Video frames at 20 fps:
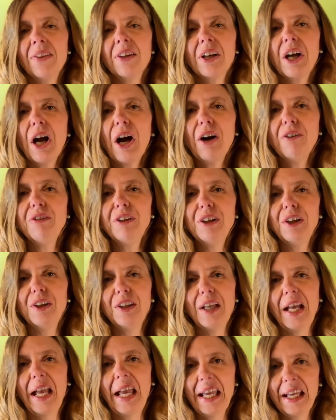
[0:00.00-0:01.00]
covenant
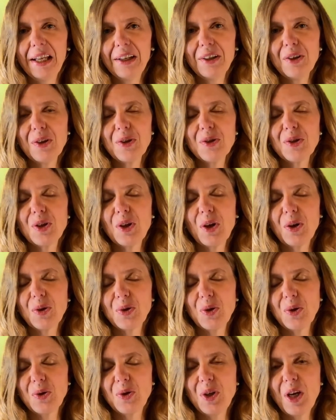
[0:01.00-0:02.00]
that handles the
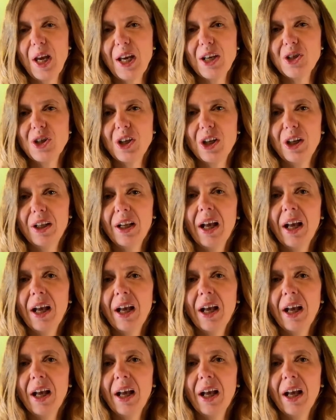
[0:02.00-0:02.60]
association,